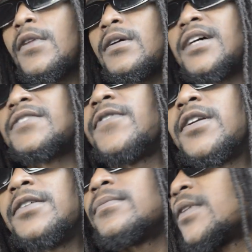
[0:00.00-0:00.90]
That's
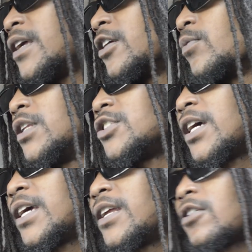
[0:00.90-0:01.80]
funny. They ain't really
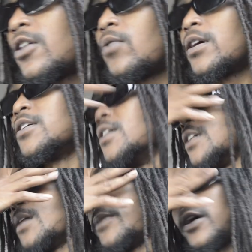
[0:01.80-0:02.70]
trying to get a car wash.
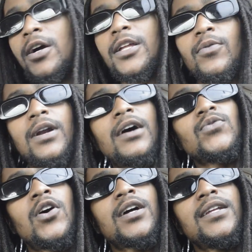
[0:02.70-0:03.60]
Yeah, but earlier when I was
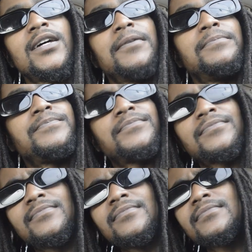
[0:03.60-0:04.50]
walking in,
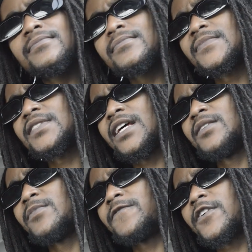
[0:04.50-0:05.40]

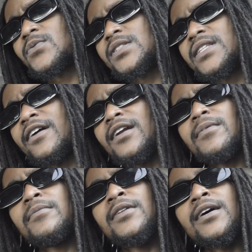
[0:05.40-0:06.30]
these motherfuckers was staring at
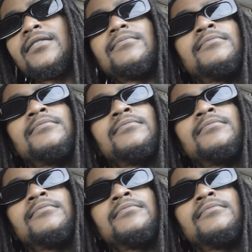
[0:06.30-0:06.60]
me. I'm like,